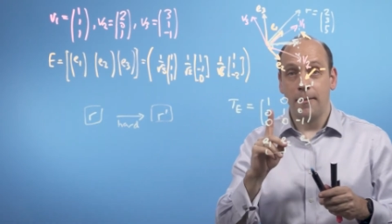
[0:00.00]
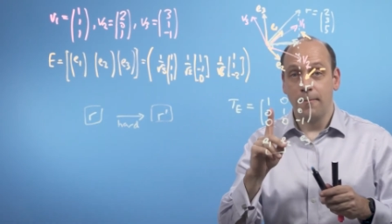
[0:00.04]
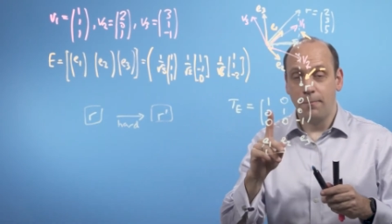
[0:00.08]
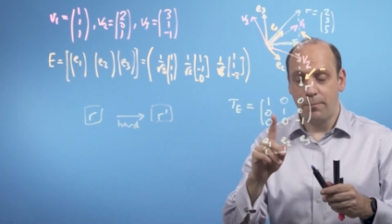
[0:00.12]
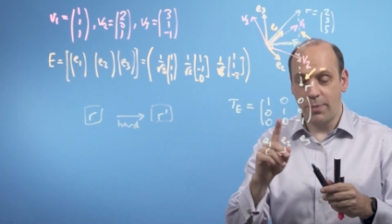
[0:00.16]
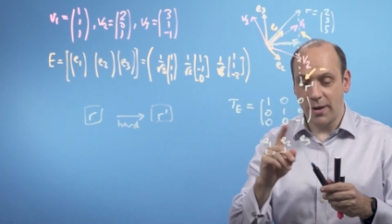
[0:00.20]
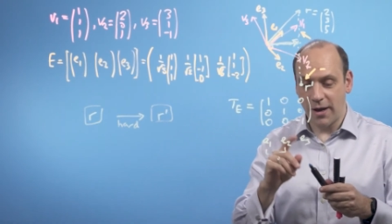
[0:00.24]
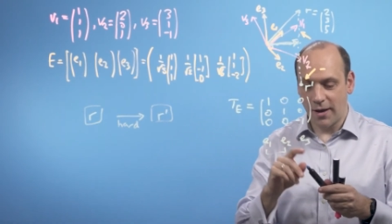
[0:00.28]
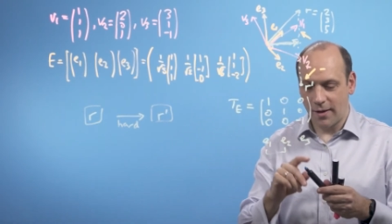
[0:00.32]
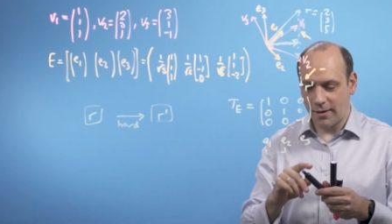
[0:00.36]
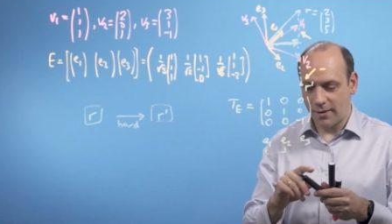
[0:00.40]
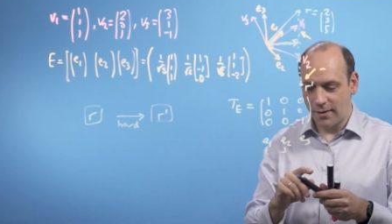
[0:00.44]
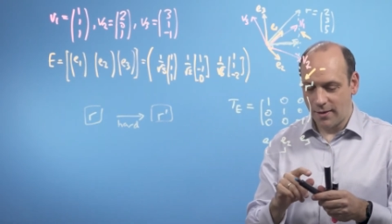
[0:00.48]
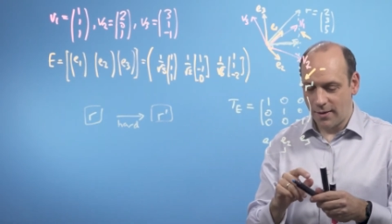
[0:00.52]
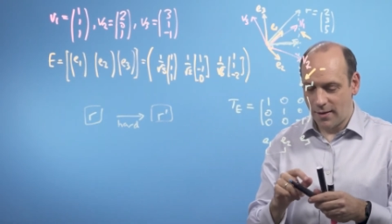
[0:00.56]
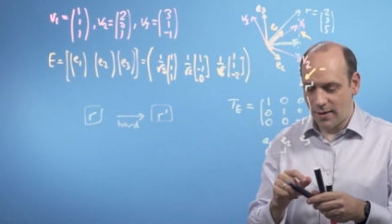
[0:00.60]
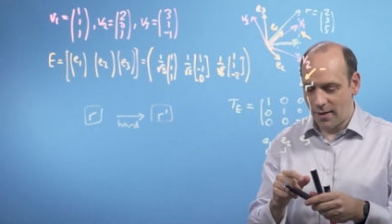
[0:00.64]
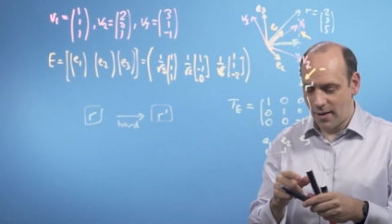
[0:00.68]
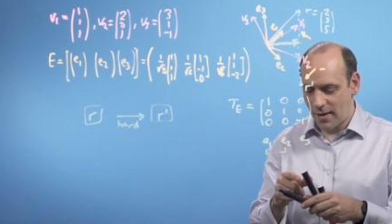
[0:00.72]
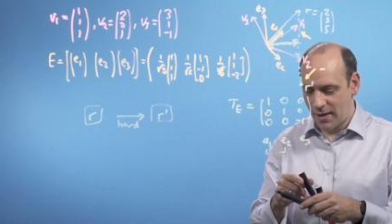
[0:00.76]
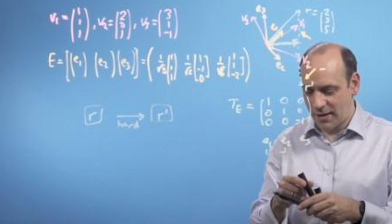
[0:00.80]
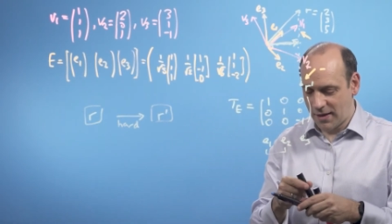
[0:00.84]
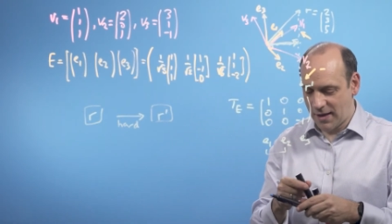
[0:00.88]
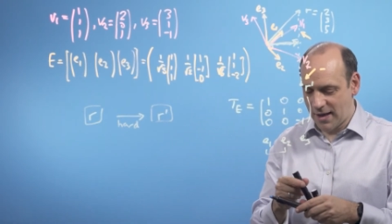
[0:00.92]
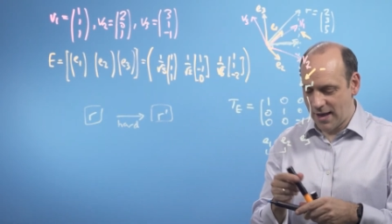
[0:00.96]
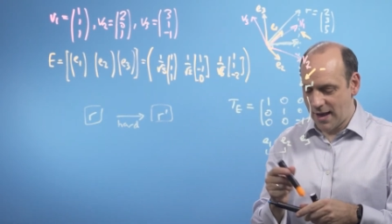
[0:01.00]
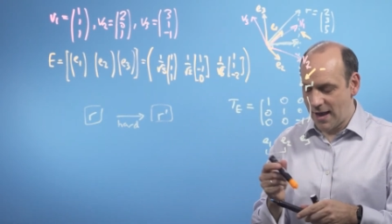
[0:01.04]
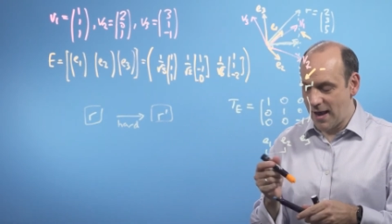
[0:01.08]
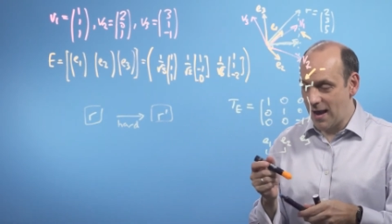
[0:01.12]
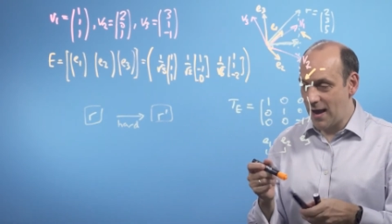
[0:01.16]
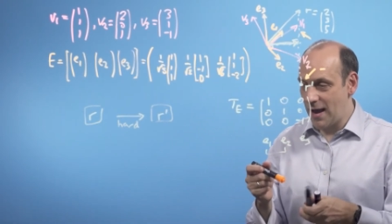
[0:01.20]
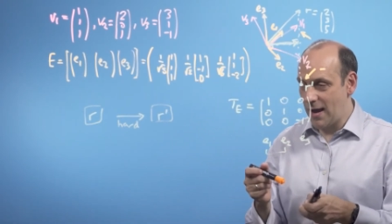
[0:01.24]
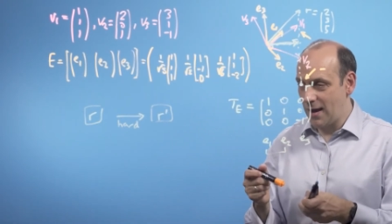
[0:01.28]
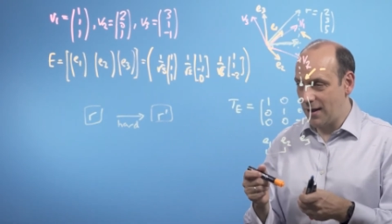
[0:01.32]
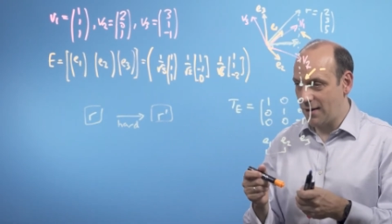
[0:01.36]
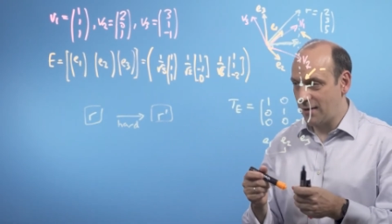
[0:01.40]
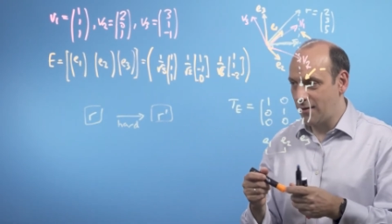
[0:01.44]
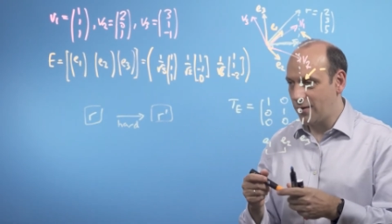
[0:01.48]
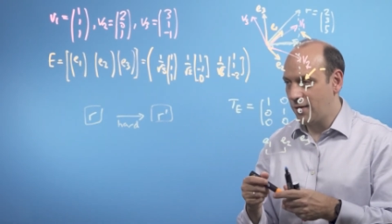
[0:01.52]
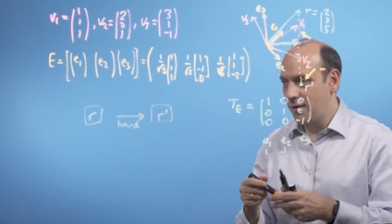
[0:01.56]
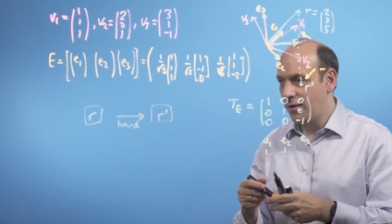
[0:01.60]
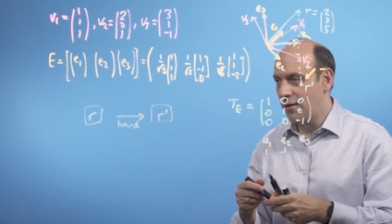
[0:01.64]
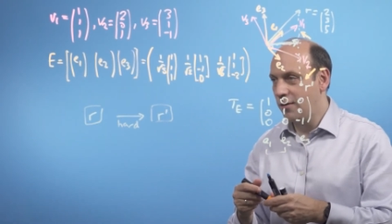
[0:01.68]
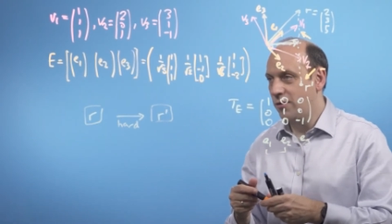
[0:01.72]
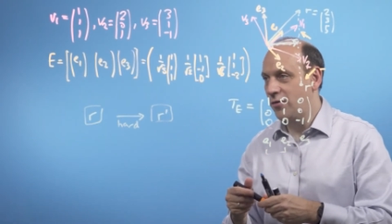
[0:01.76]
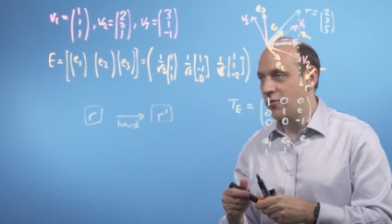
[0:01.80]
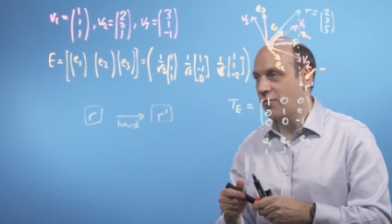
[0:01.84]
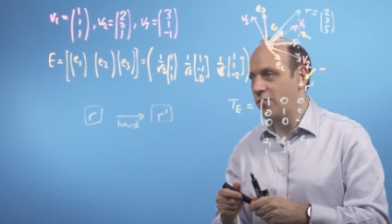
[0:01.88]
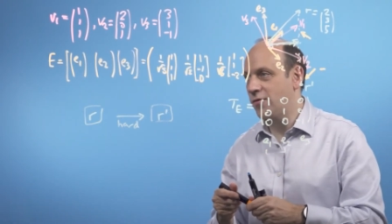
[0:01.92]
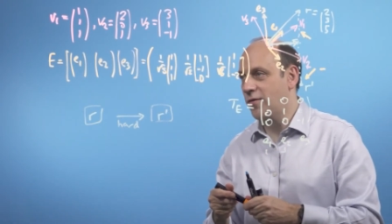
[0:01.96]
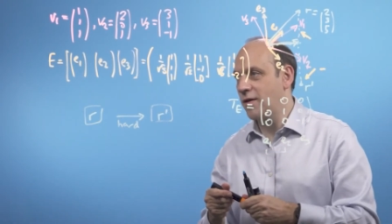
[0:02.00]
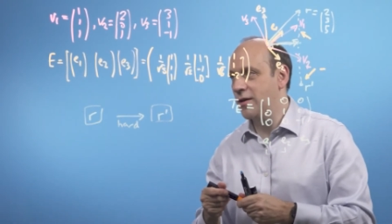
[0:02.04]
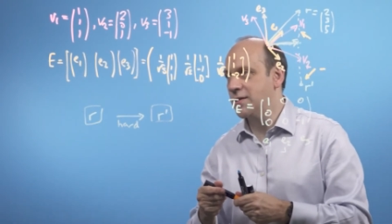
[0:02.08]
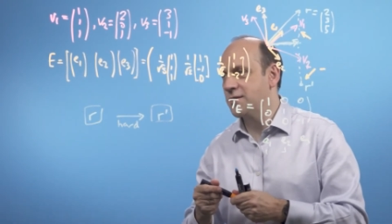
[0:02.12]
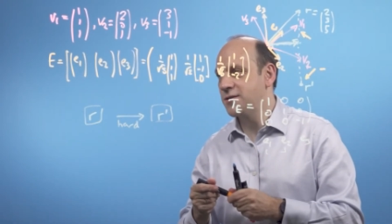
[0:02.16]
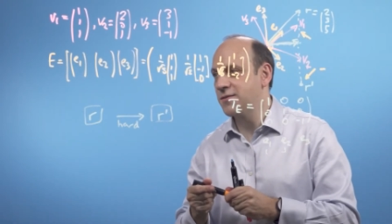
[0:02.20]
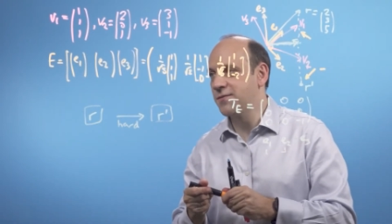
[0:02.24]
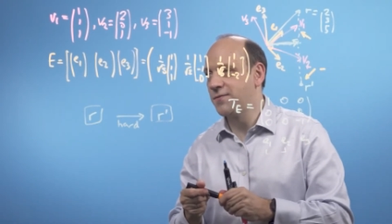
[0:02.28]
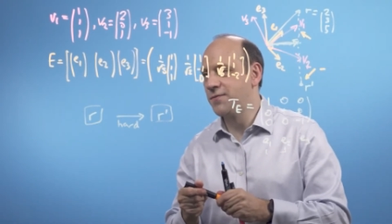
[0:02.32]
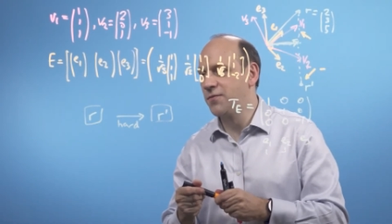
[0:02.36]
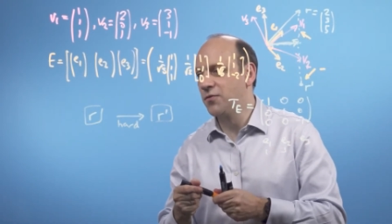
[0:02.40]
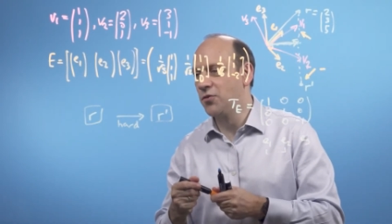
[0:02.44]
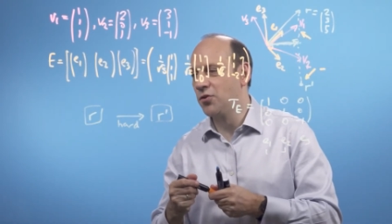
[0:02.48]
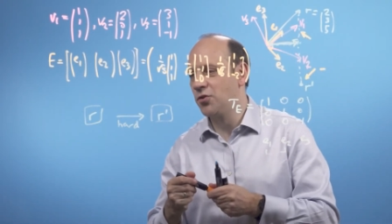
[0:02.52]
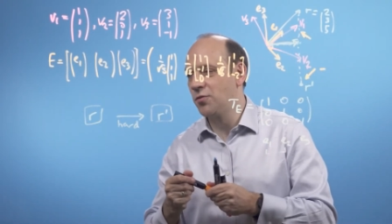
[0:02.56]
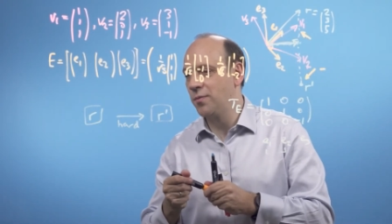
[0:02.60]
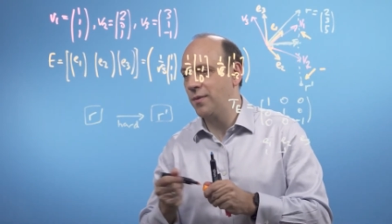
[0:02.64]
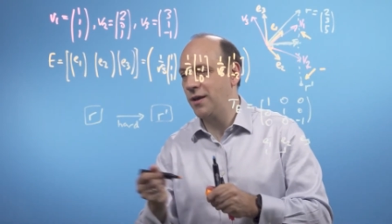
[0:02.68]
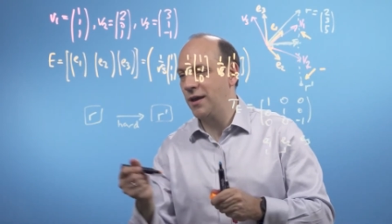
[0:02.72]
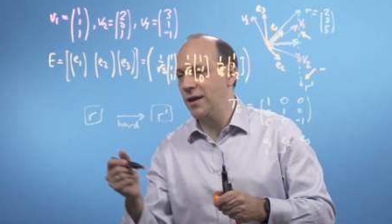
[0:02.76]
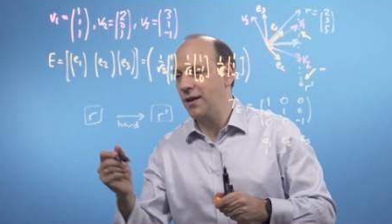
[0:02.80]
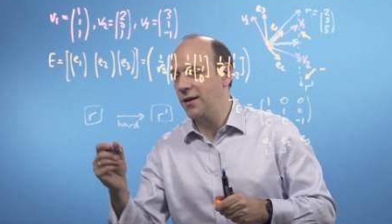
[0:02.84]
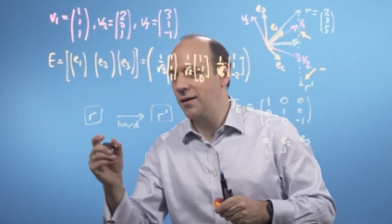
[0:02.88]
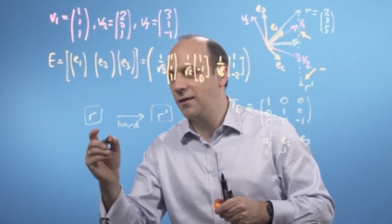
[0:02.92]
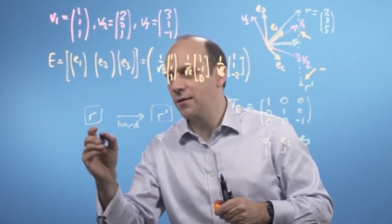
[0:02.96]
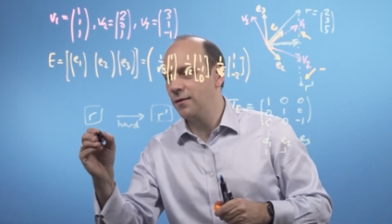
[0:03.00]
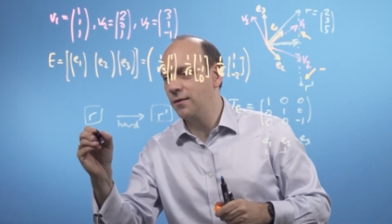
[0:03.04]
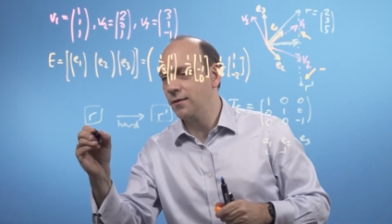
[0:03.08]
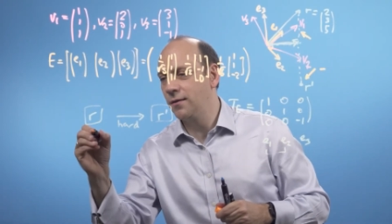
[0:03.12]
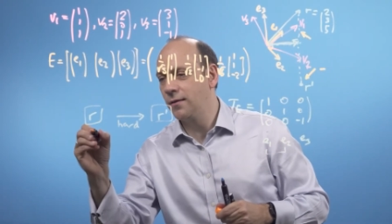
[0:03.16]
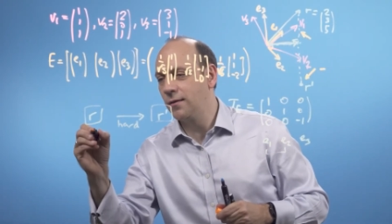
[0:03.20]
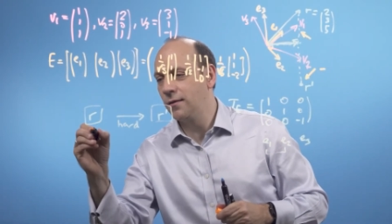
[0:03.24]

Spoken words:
But I can transform it